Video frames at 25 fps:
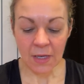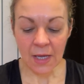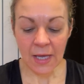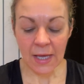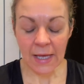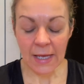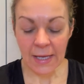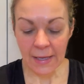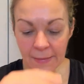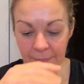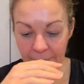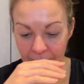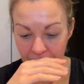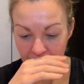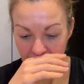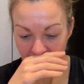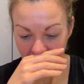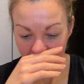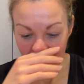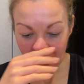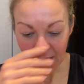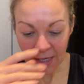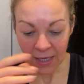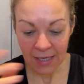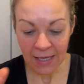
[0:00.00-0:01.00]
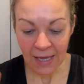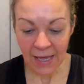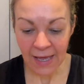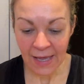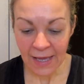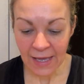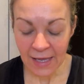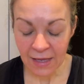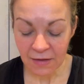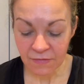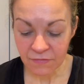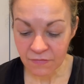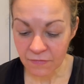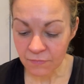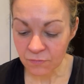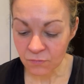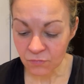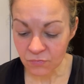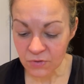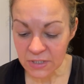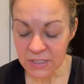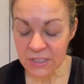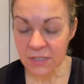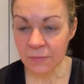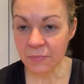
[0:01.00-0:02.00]
but I have
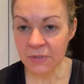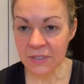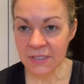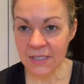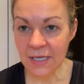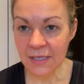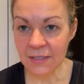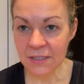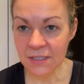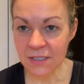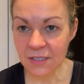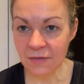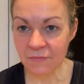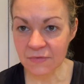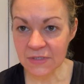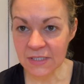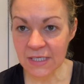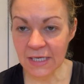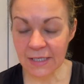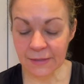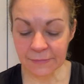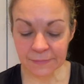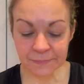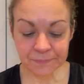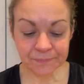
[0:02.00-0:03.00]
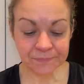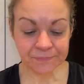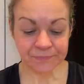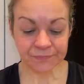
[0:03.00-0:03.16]
reasonably sensitive skin,